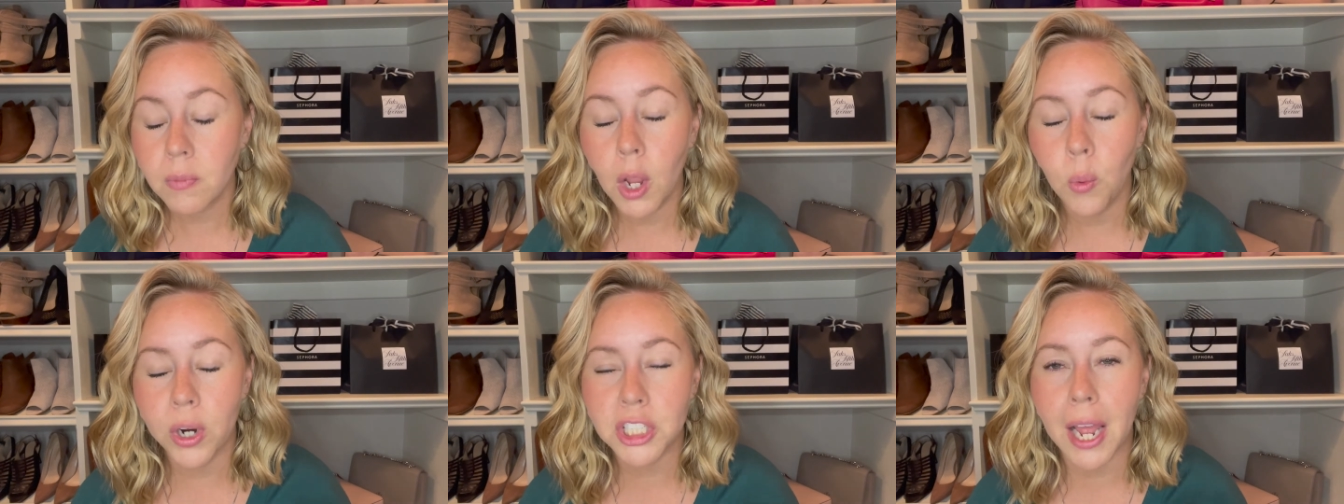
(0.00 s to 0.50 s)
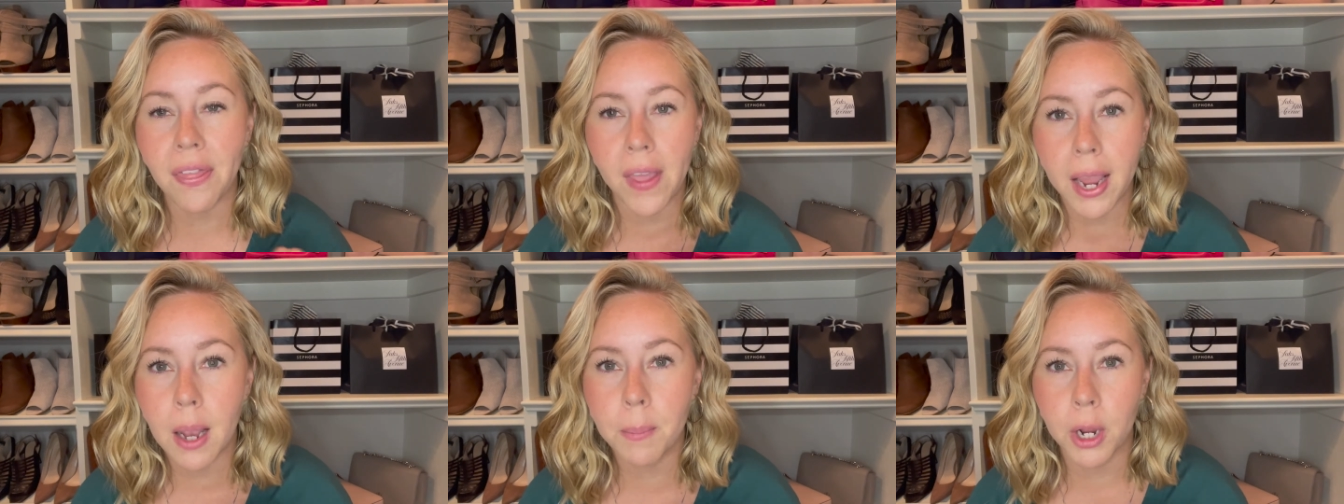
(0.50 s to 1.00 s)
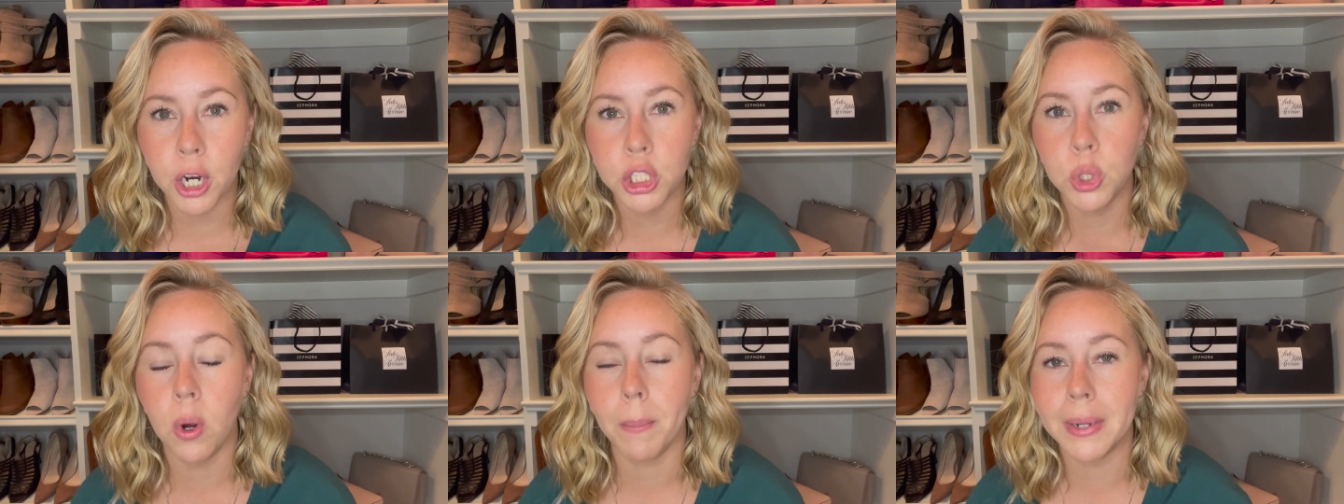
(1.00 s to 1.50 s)
which I think I'm going to
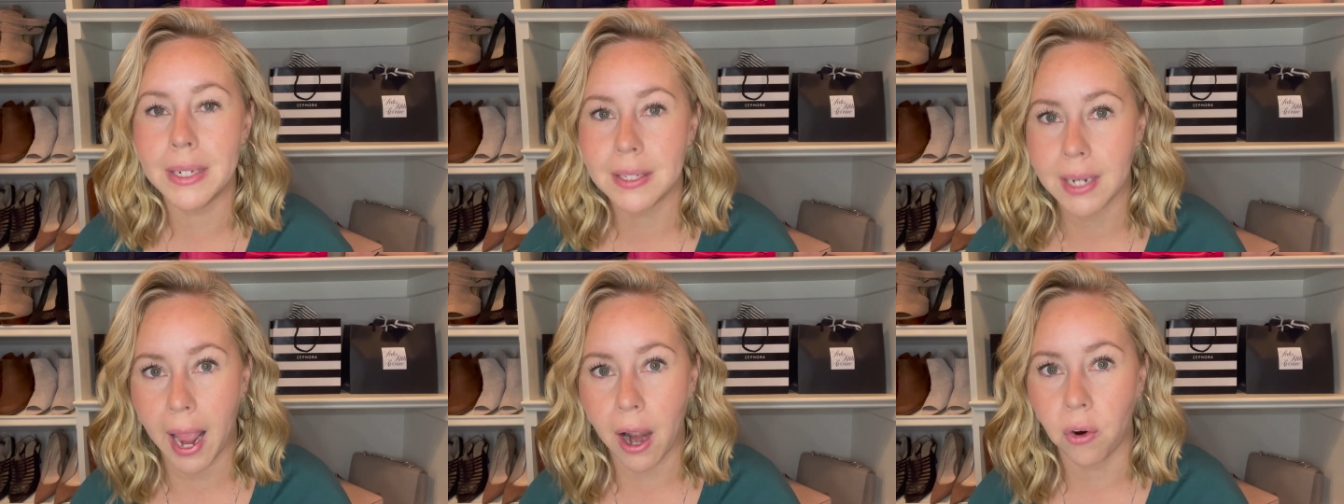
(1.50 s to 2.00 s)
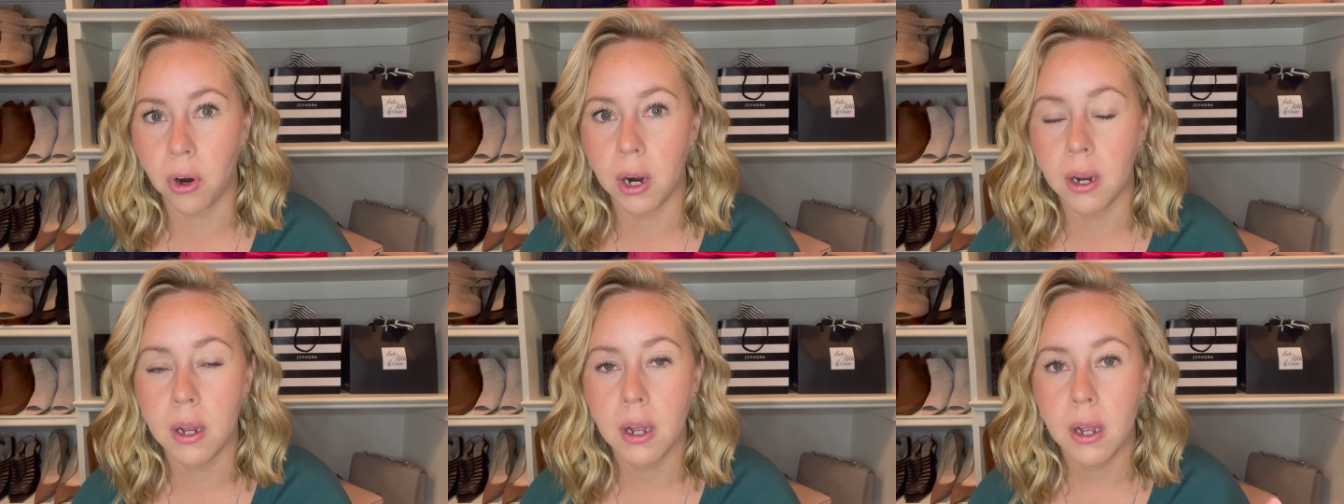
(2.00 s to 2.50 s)
do a mascara